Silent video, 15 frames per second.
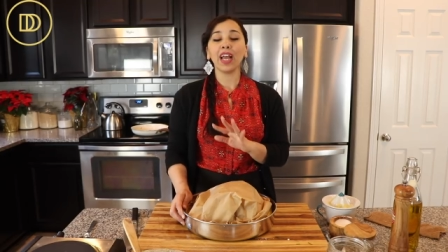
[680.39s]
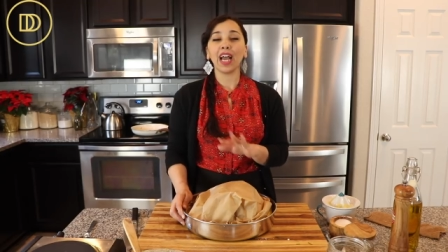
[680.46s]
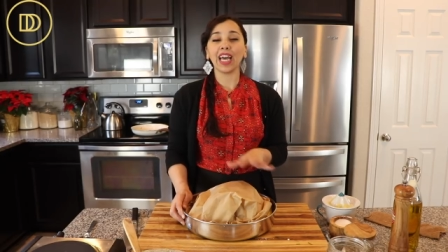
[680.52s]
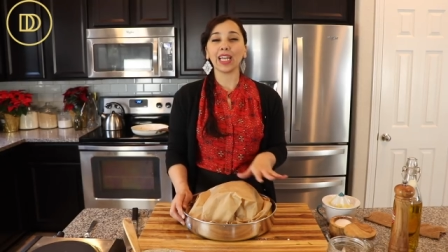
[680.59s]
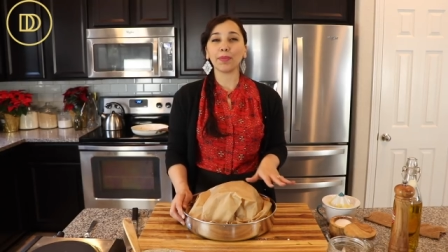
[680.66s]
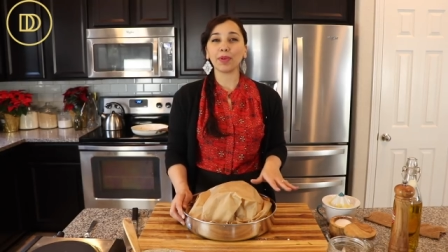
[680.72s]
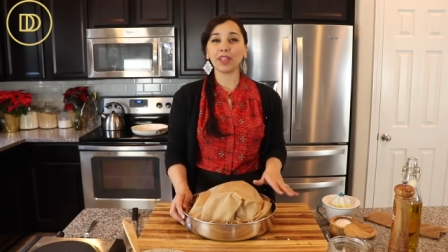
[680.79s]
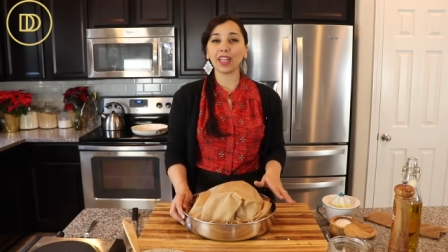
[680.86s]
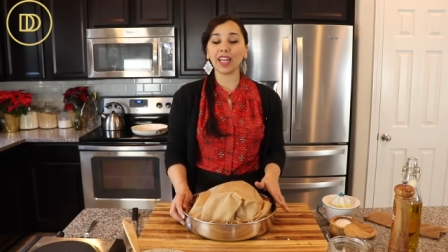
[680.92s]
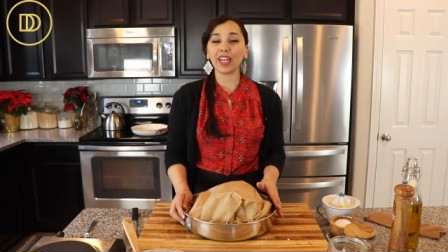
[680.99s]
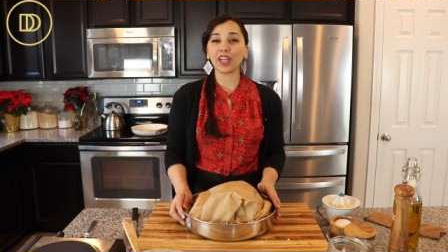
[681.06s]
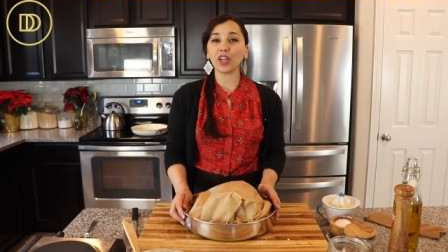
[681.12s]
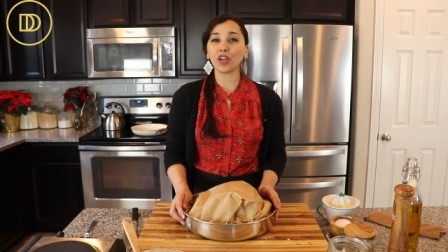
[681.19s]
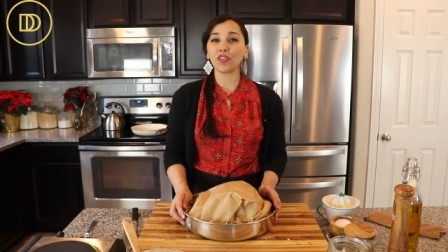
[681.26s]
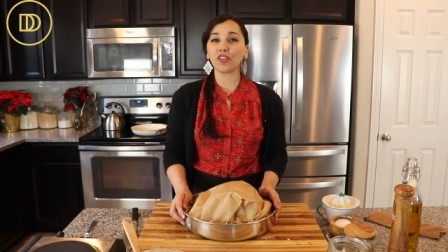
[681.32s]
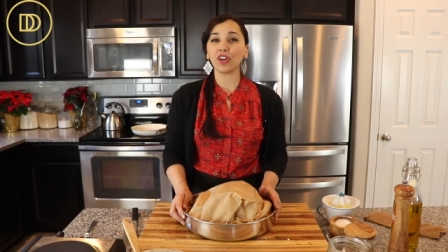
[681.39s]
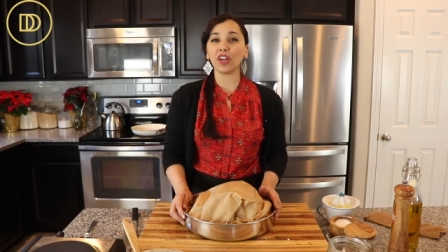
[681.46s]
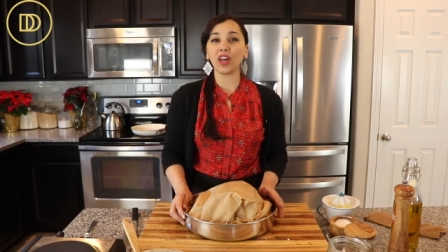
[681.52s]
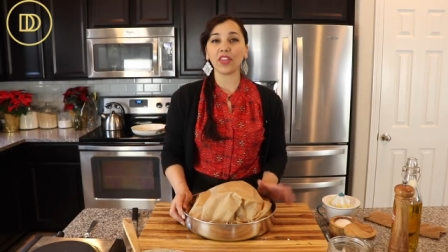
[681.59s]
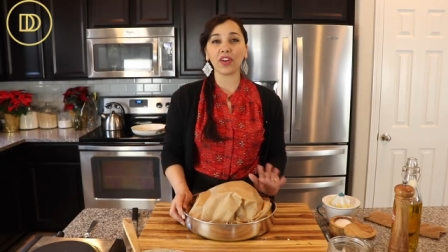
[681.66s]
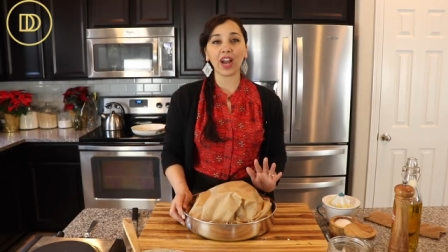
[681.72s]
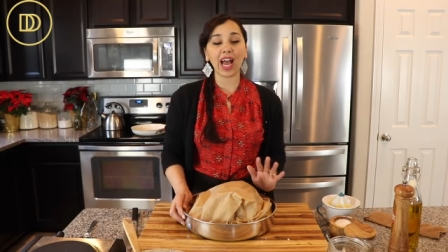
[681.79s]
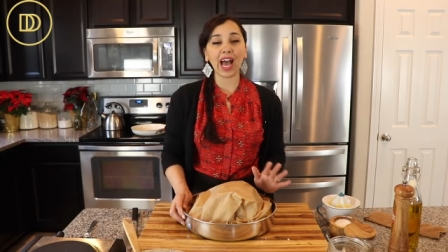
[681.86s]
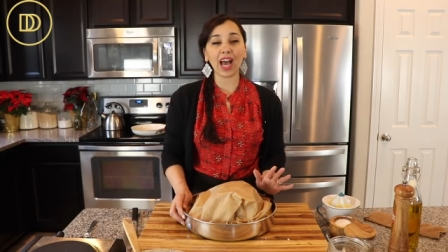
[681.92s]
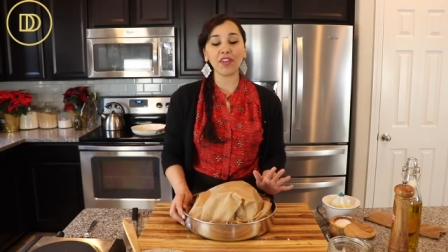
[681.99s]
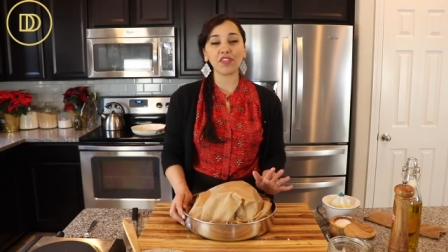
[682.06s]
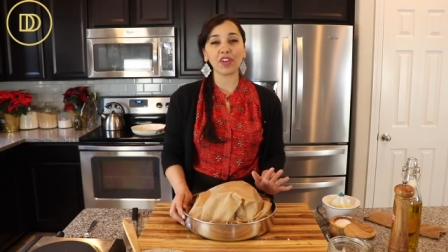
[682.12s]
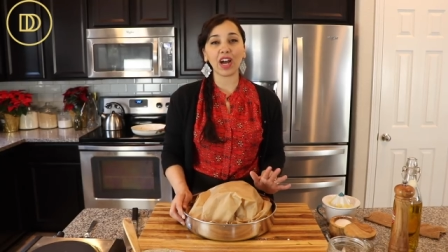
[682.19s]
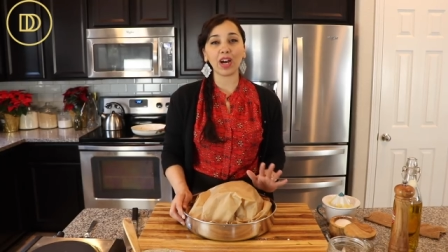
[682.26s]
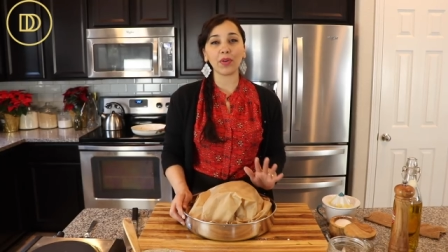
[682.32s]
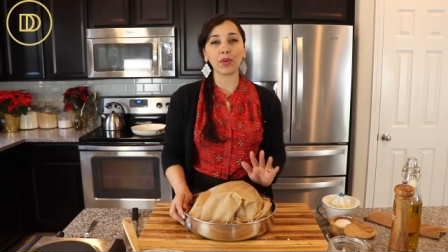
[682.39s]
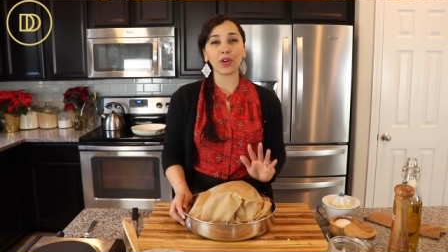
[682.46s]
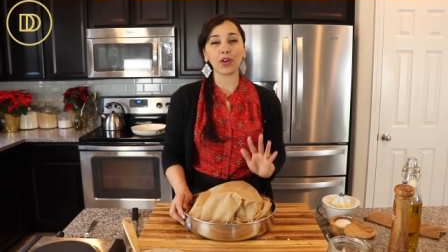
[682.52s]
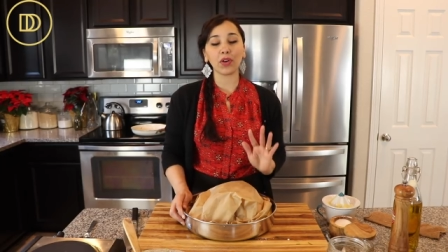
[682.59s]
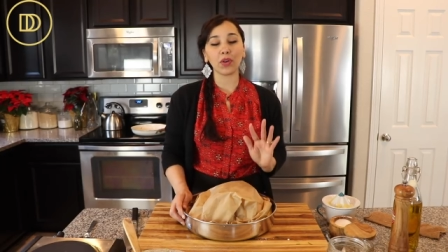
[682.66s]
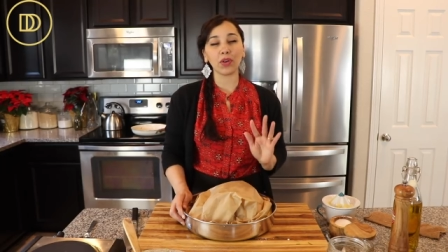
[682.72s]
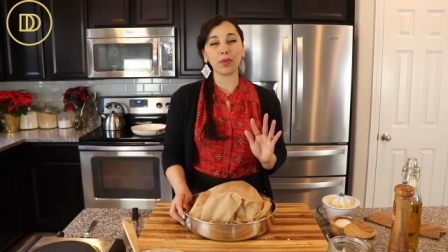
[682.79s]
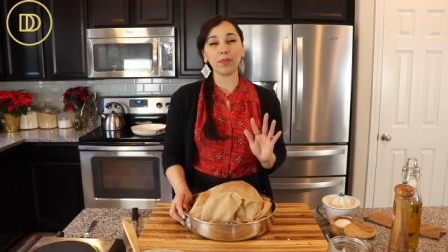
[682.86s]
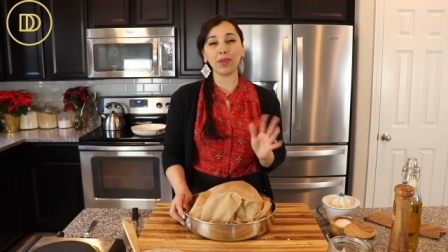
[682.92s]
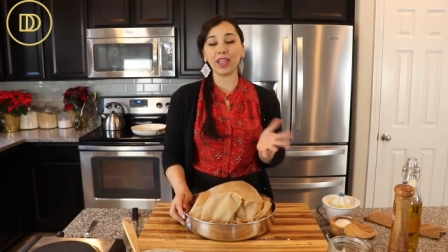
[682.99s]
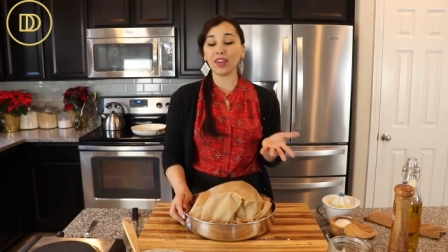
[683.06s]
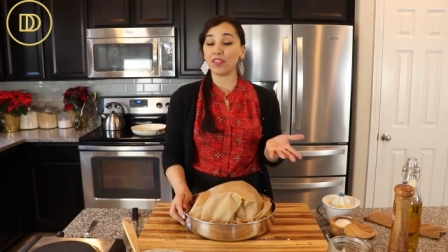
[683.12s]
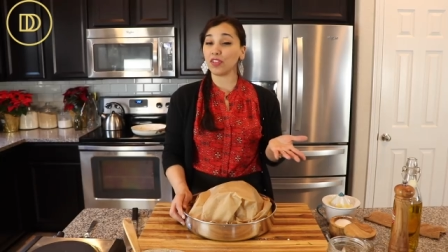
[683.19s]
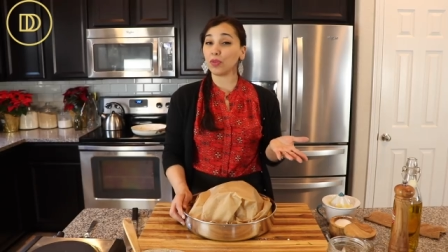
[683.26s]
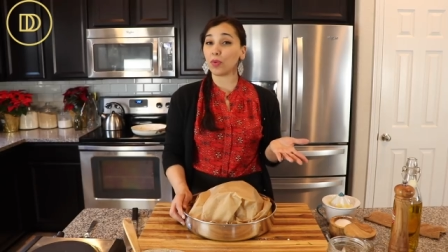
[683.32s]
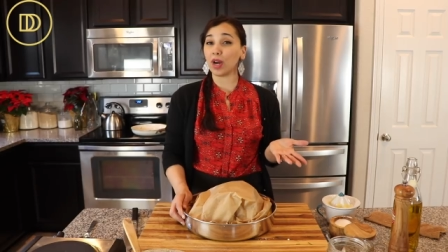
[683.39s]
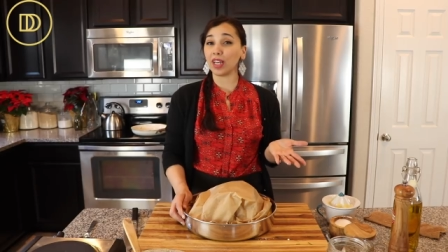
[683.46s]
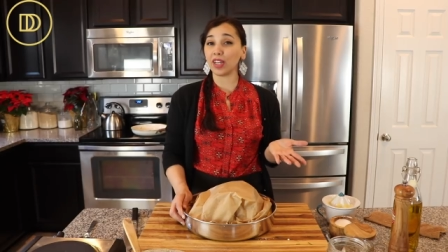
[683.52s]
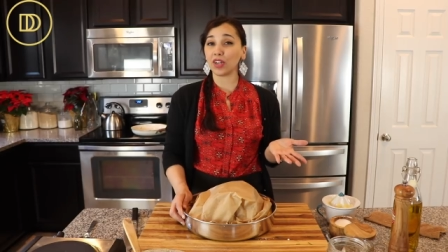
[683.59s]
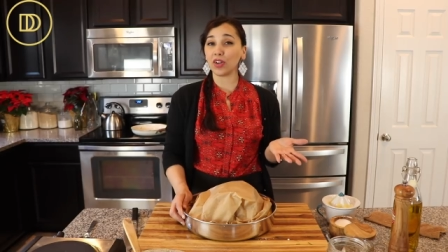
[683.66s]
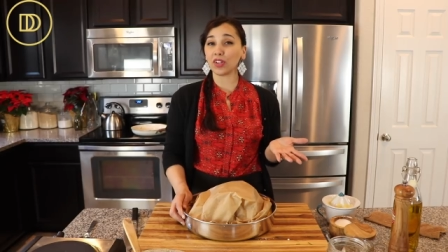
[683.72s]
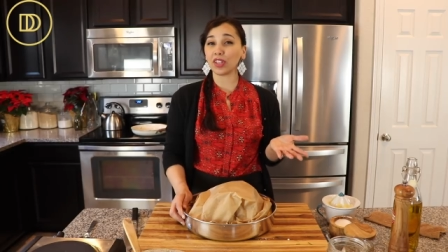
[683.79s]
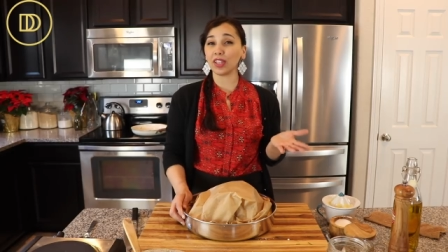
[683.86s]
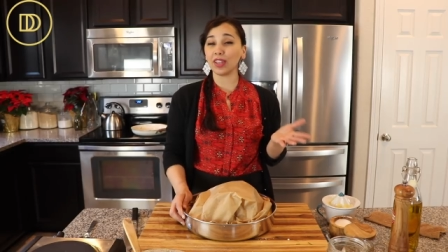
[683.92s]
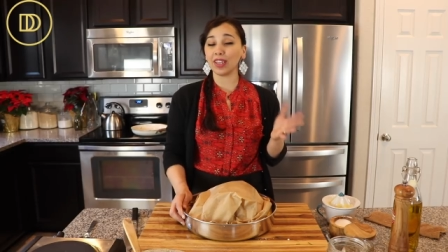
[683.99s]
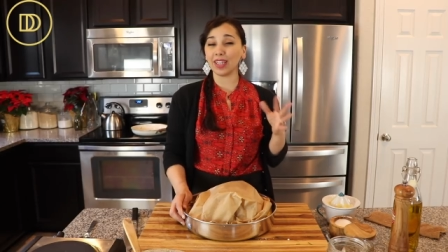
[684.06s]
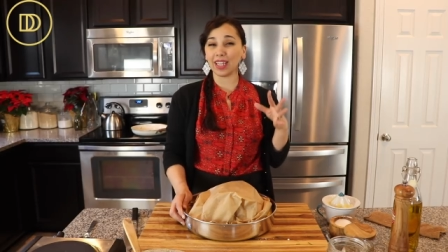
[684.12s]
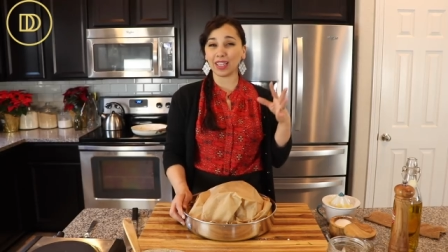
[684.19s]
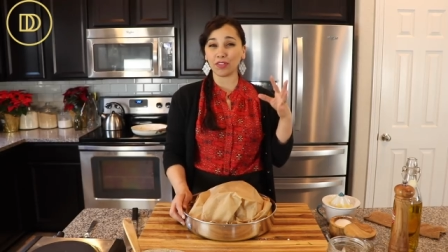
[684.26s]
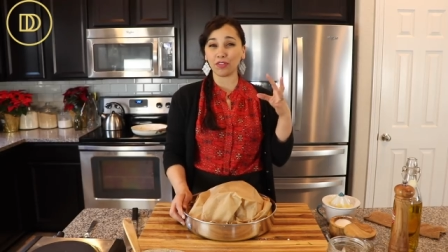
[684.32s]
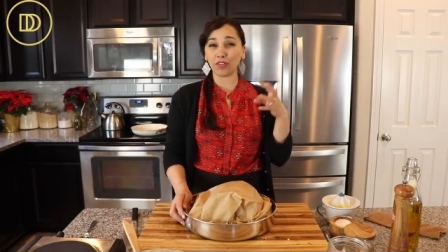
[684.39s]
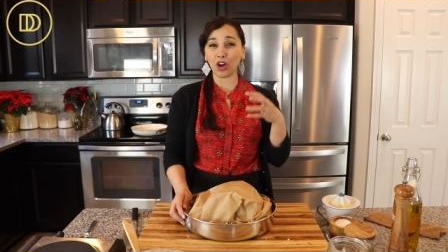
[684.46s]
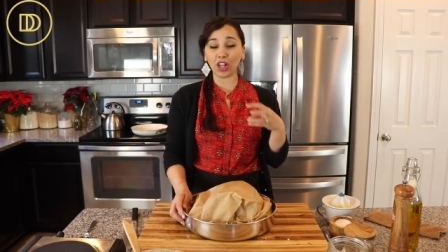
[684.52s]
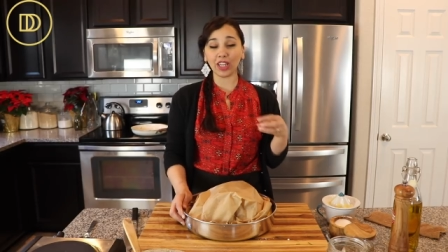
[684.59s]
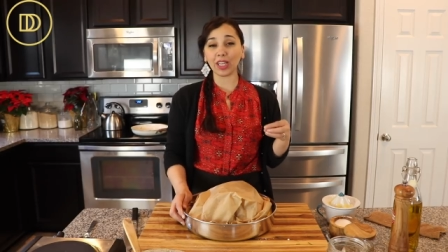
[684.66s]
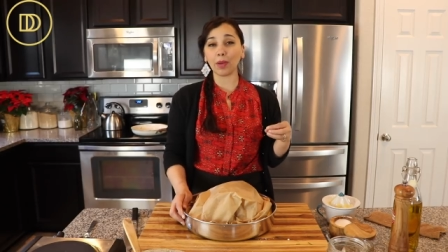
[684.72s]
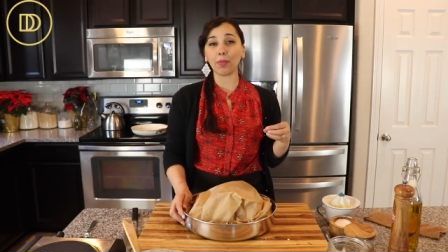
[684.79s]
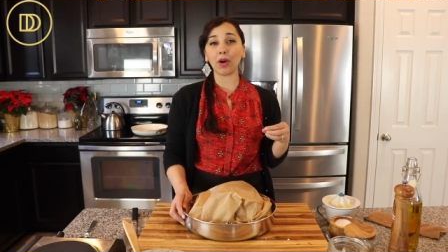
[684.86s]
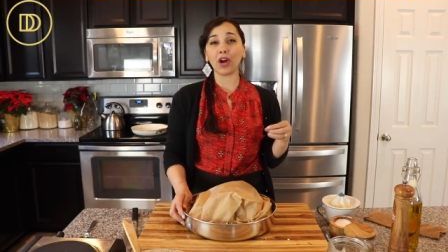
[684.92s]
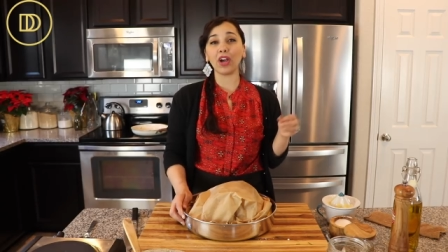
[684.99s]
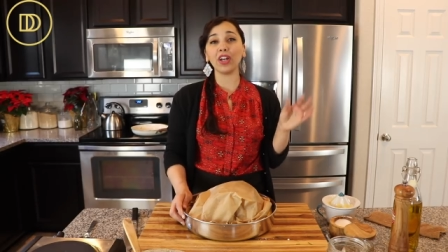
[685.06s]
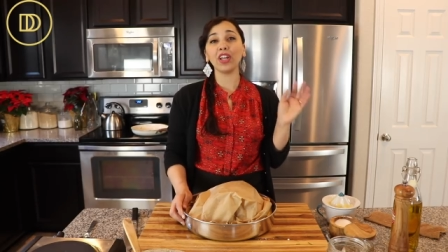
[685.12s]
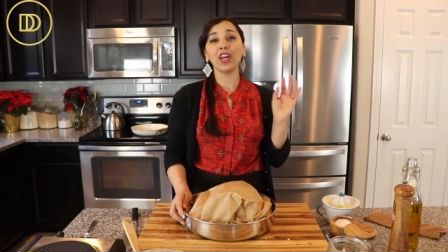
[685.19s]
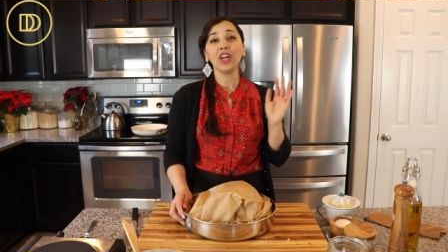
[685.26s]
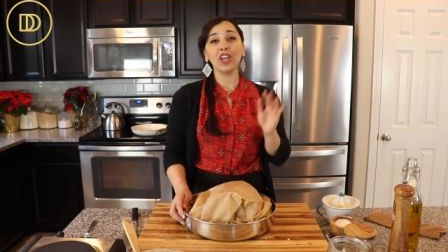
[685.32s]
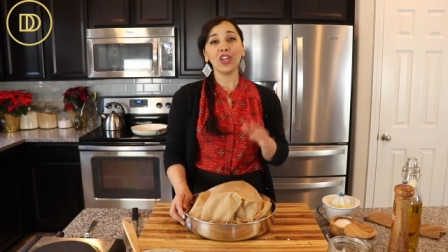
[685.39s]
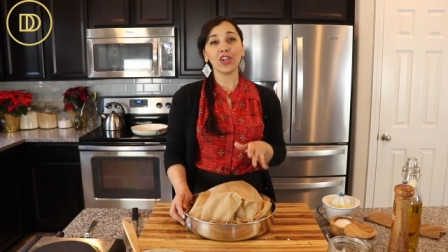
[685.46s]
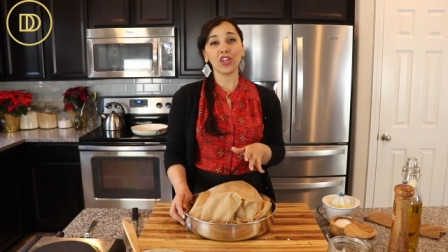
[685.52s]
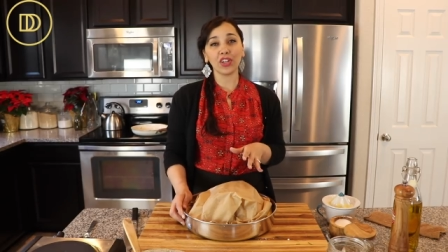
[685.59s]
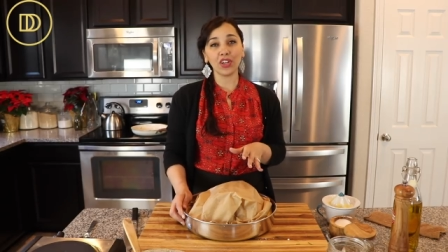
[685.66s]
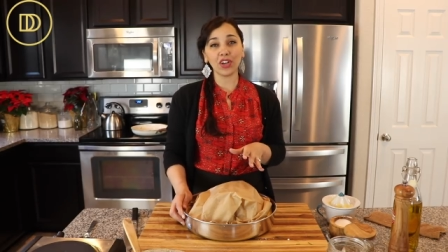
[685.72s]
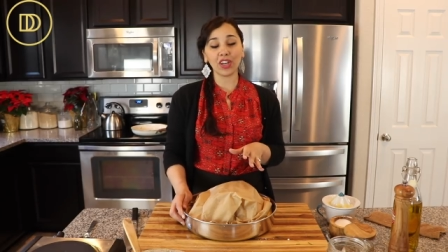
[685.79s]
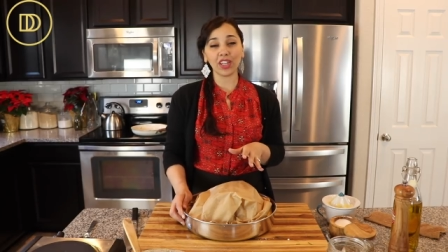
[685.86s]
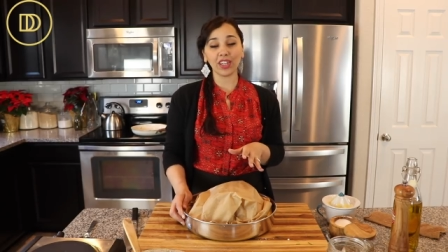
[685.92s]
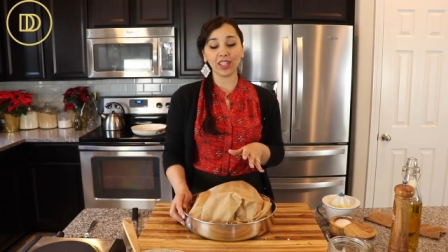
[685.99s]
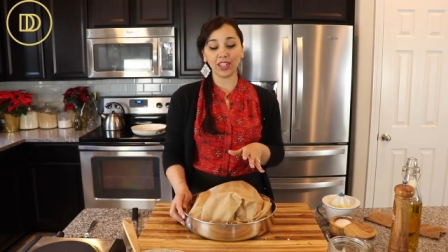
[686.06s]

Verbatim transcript: and I'm going to let it cook for another half hour, or if you want it cooked like falling apart, you can cook it